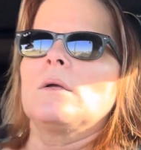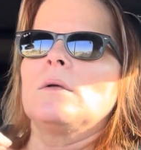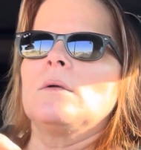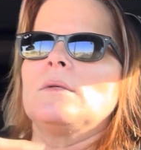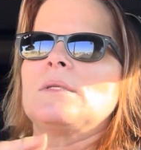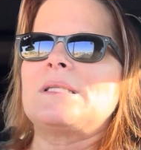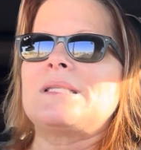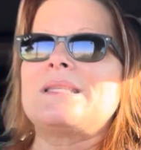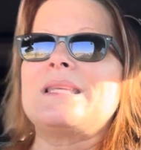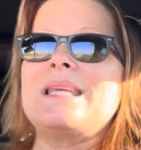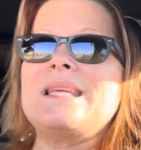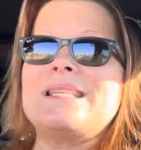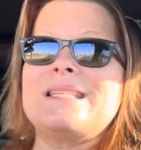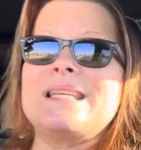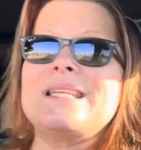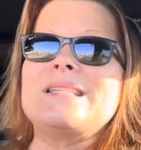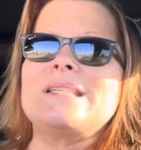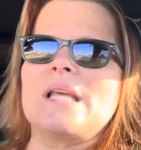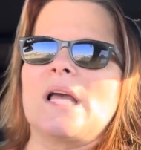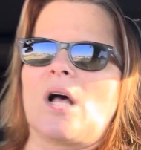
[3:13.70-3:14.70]
see
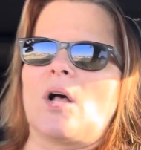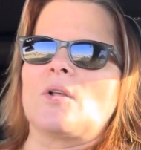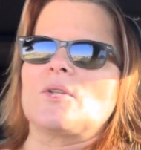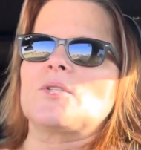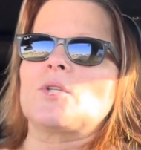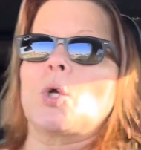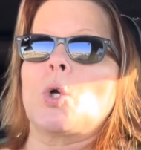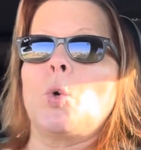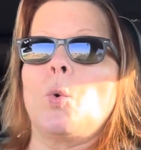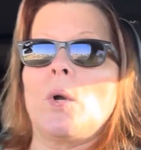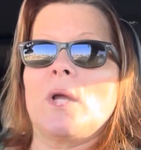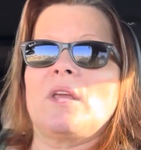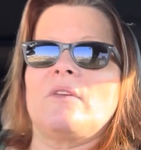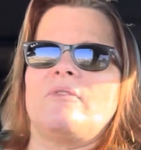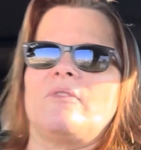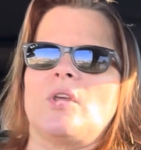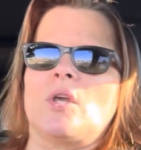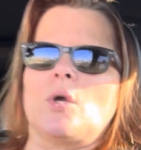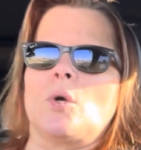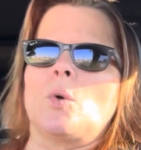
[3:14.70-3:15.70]
details, quick
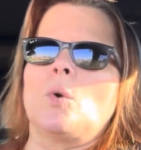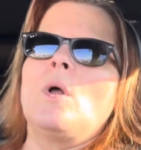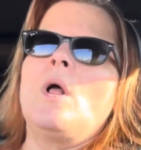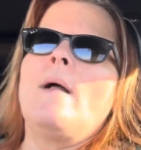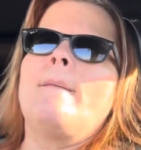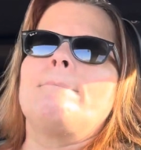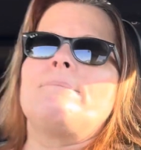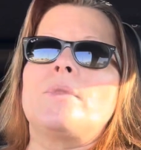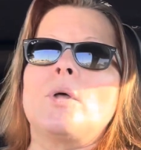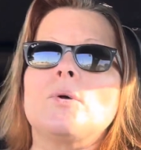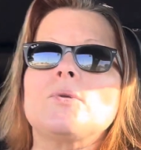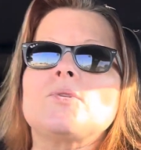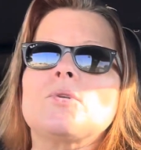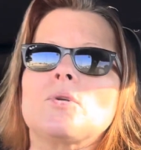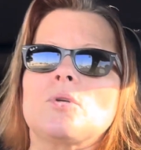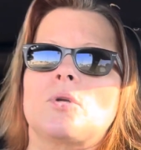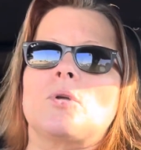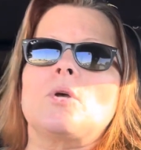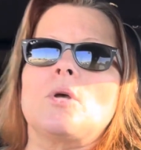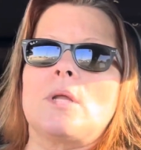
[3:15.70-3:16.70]
view. Those
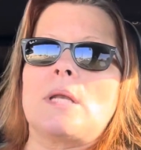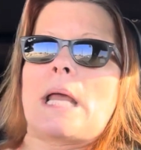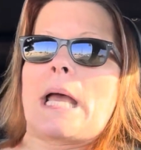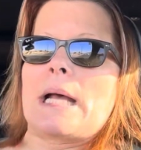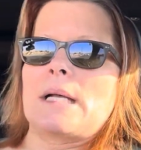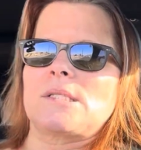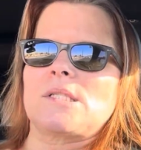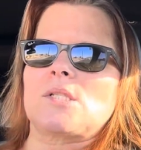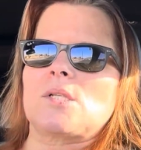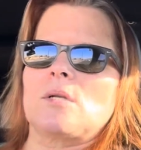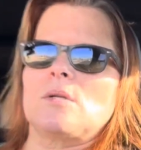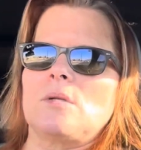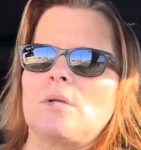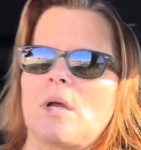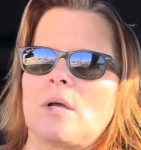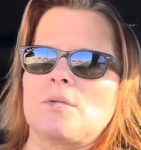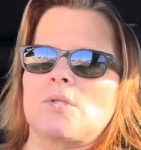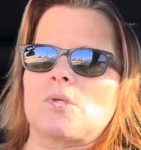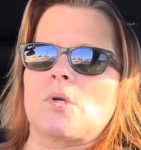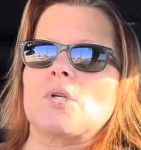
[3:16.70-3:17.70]
are good
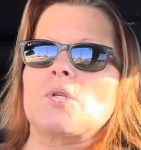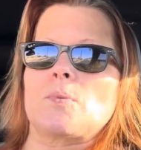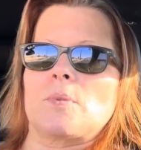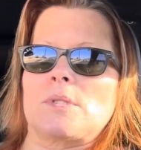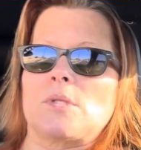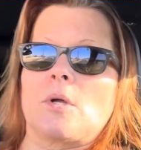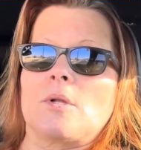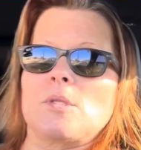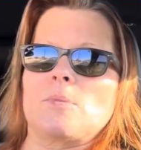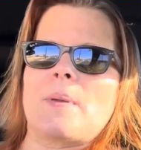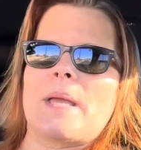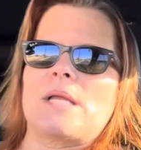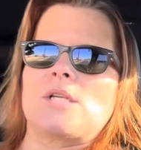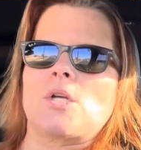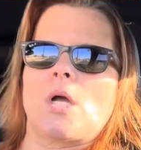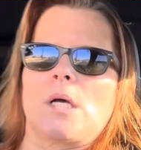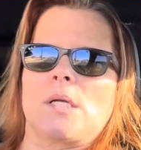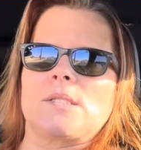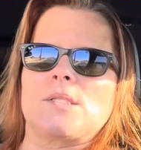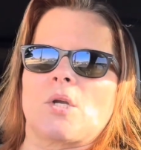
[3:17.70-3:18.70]
search results page,
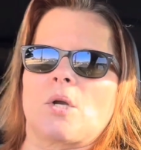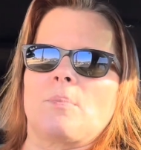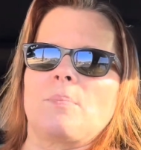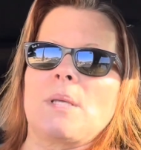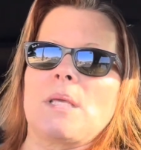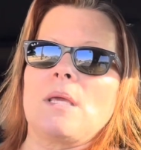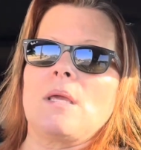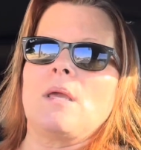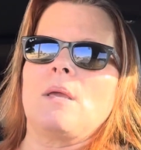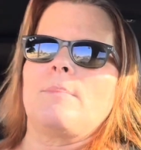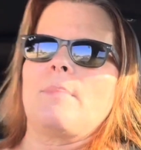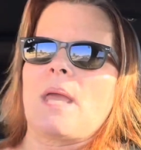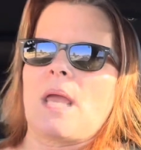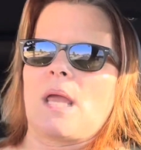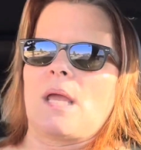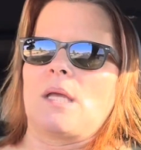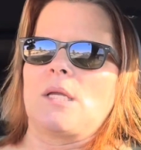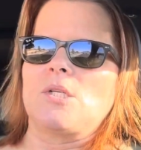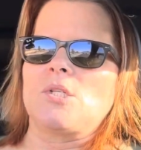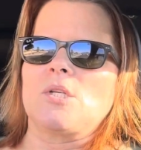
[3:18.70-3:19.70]
SRP
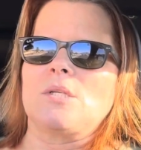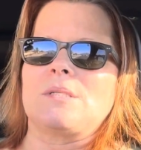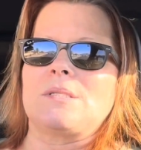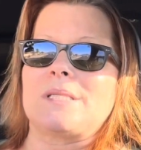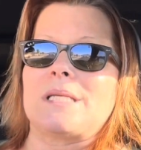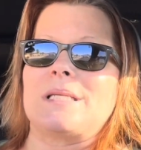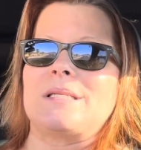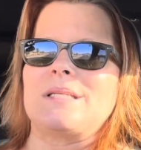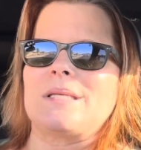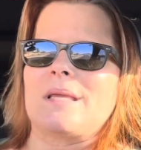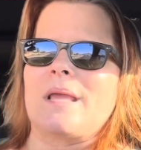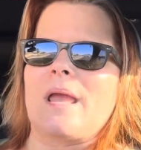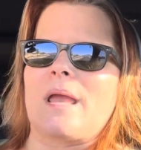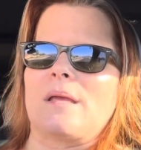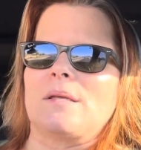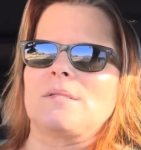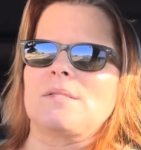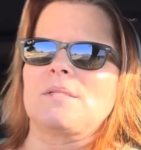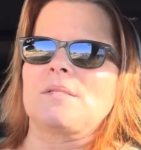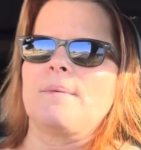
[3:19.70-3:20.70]
page
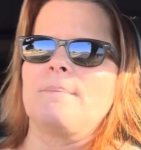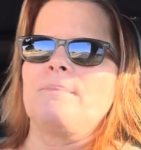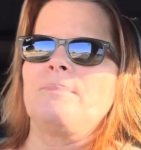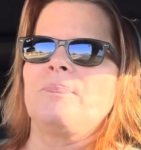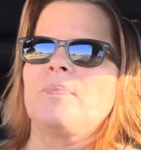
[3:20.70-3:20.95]
CTAs.